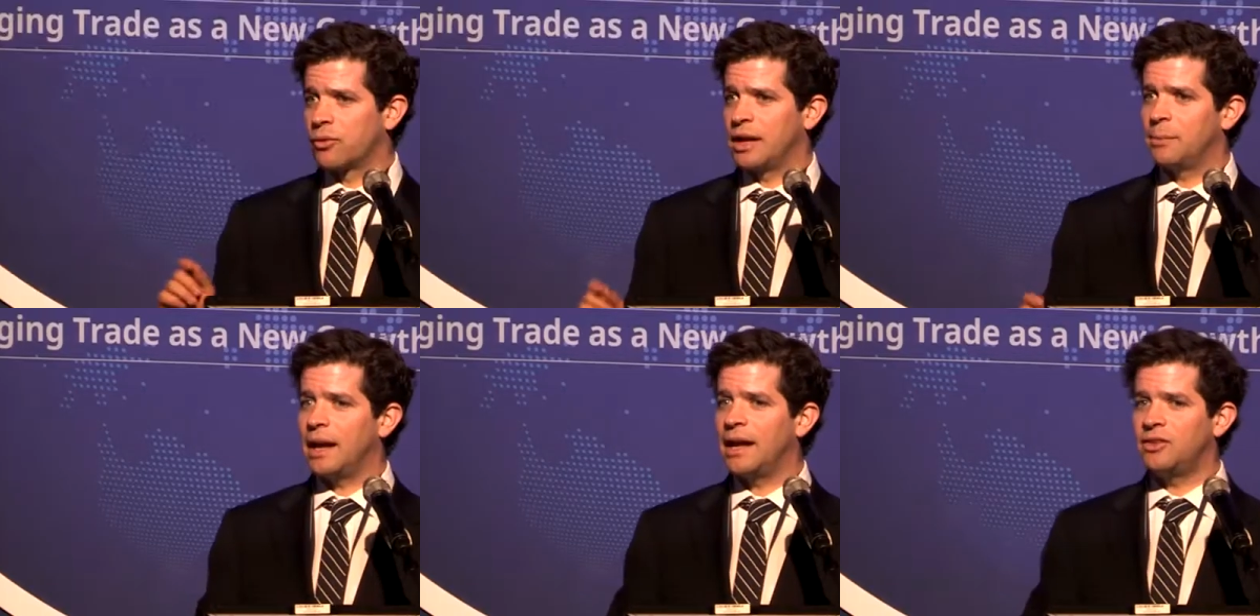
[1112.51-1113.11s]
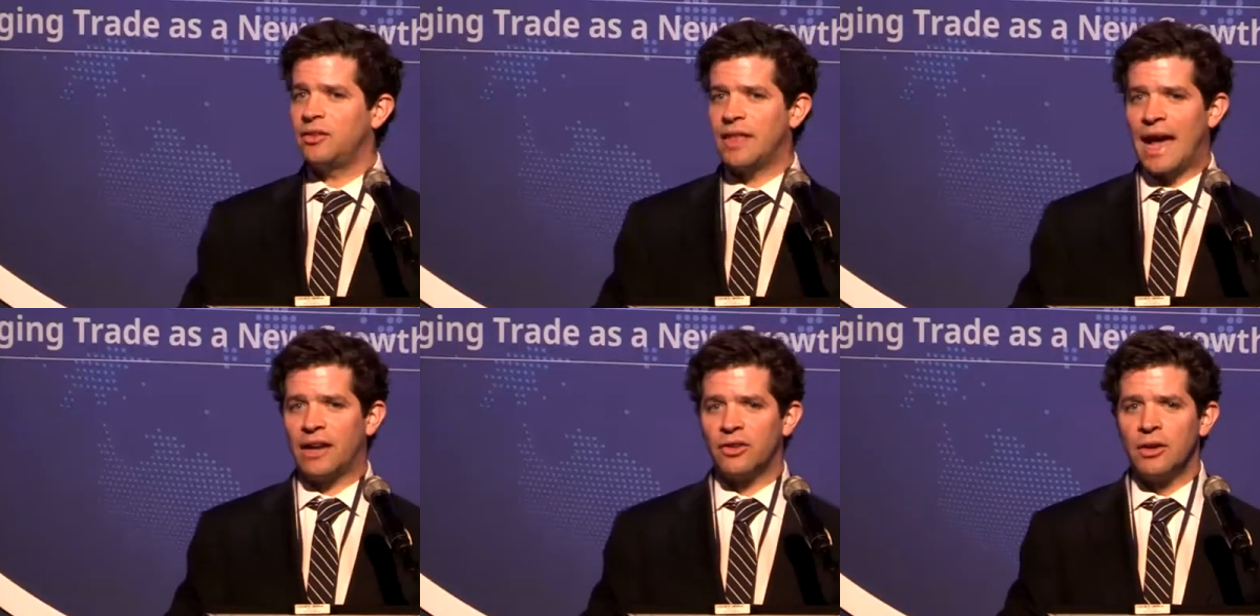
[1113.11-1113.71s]
really means is
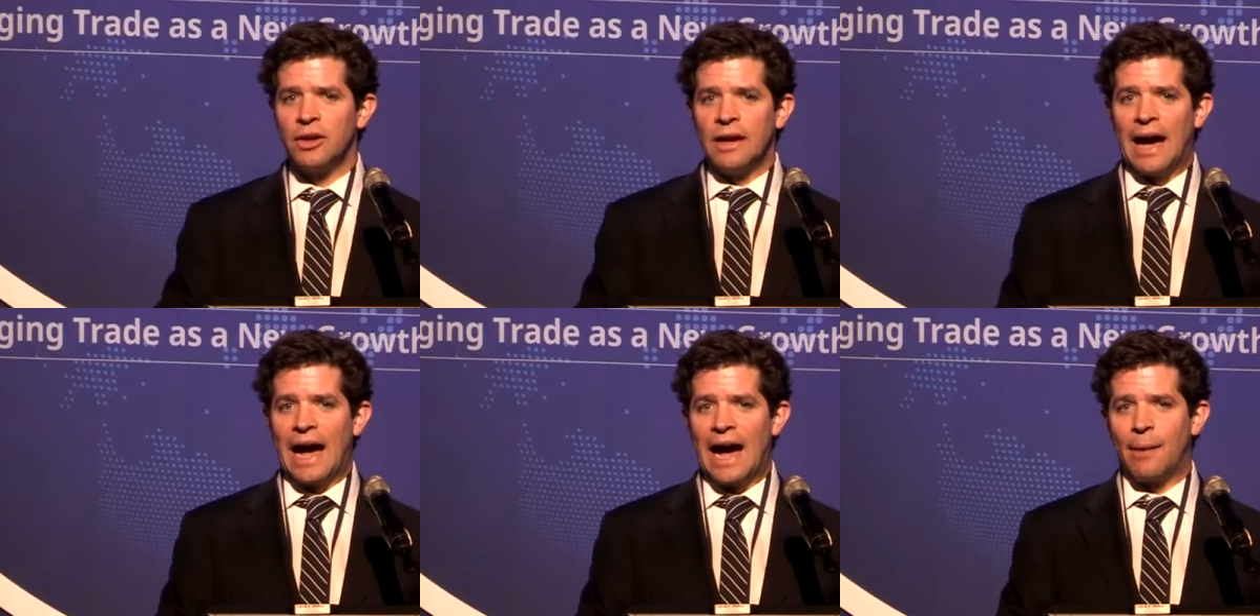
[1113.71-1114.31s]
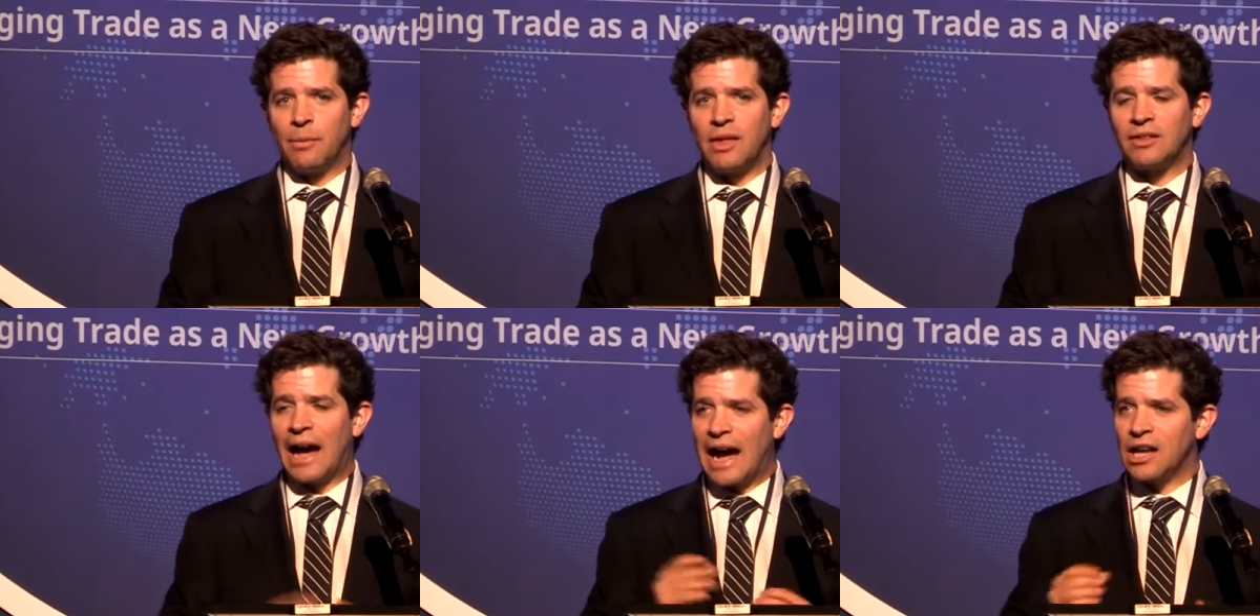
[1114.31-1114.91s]
that
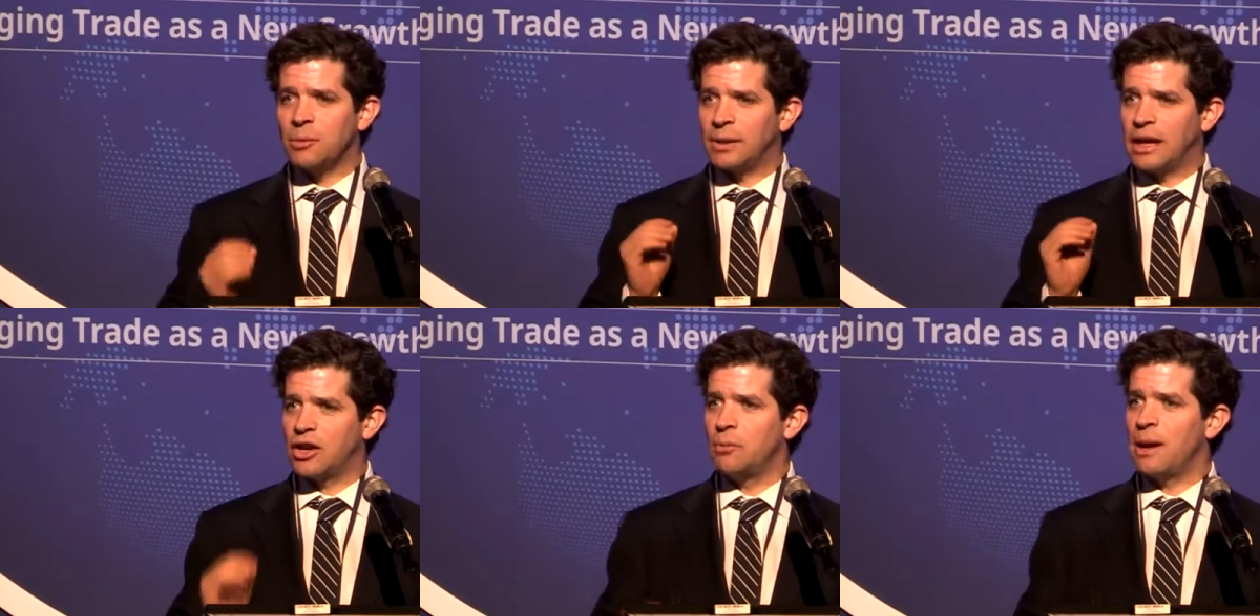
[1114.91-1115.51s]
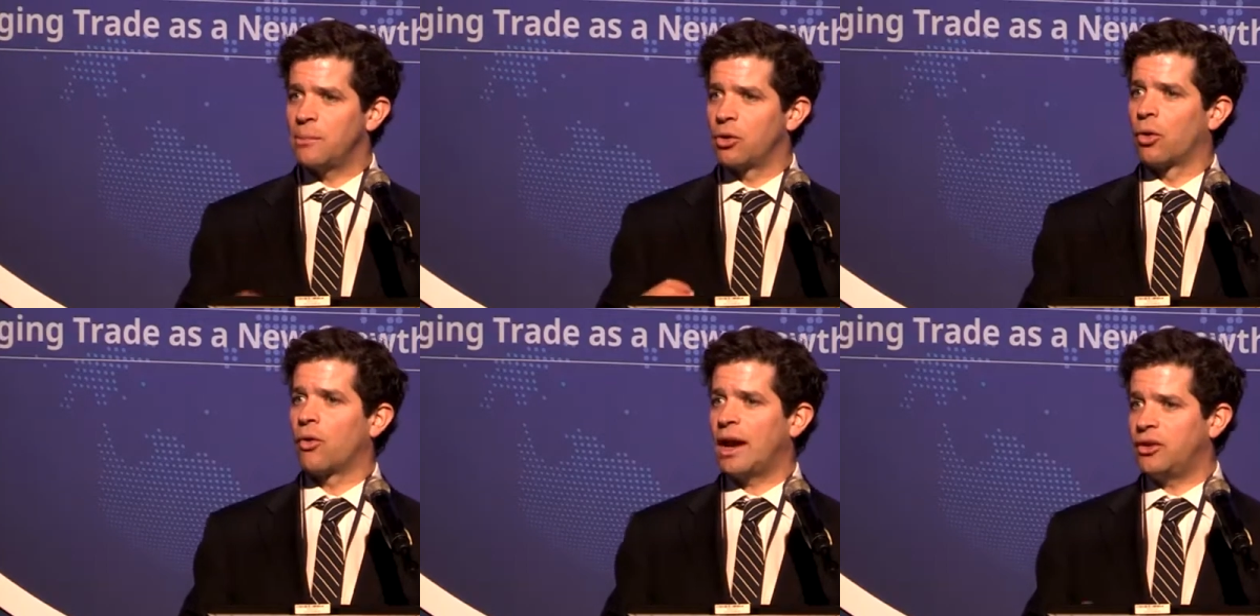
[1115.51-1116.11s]
there's arguably a commitment
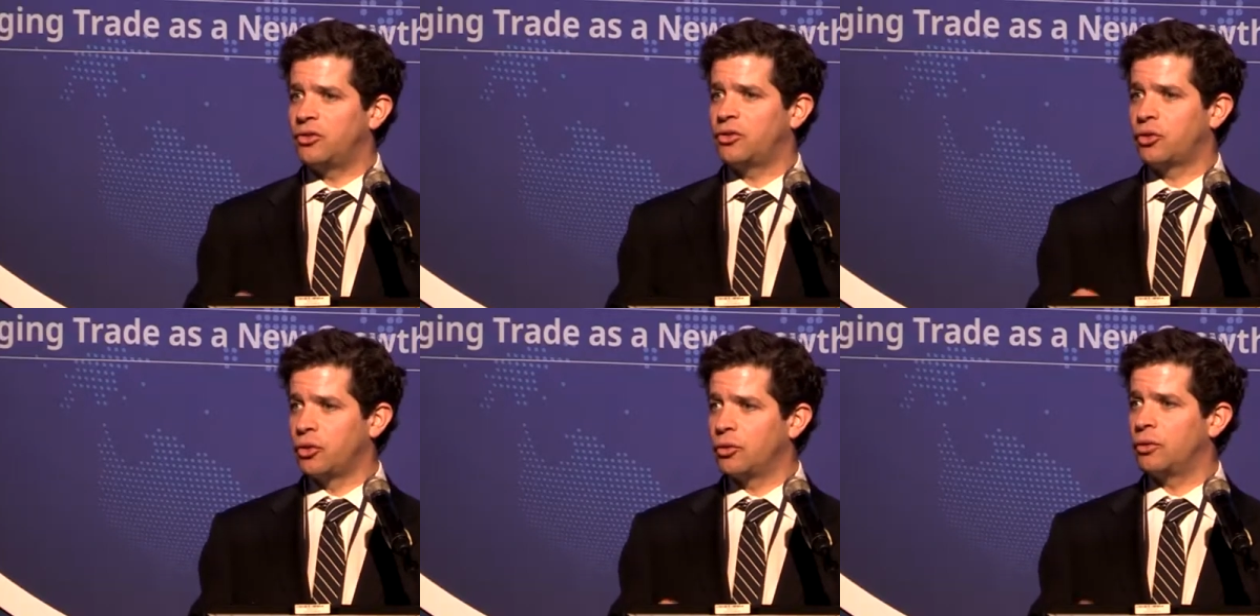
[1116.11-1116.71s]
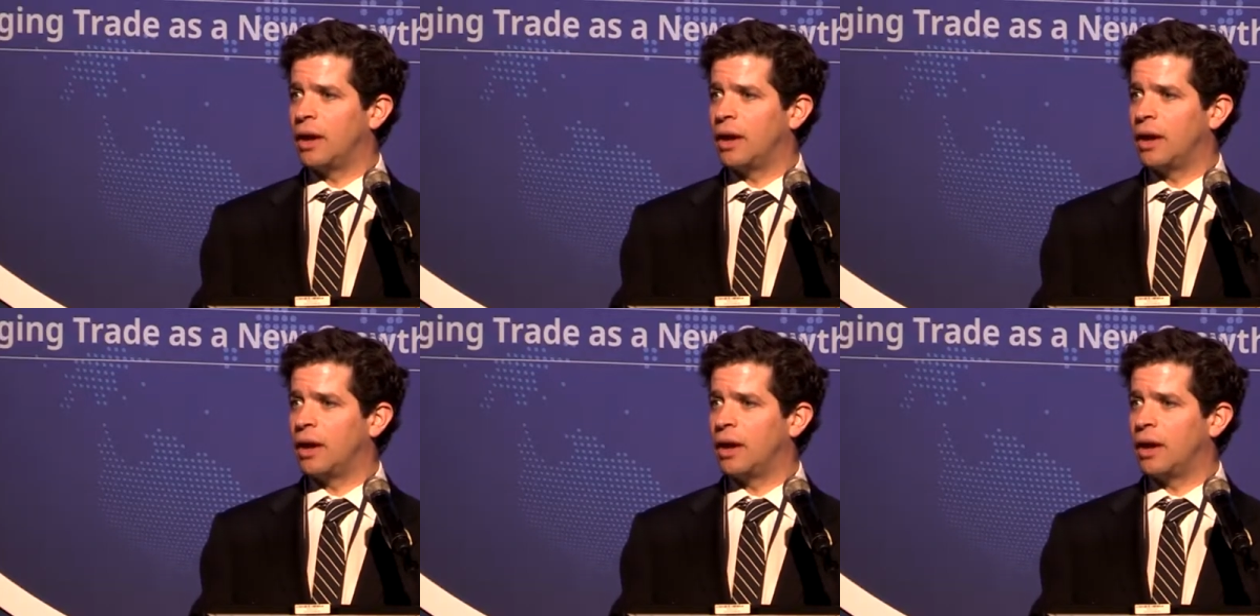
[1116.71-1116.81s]
already to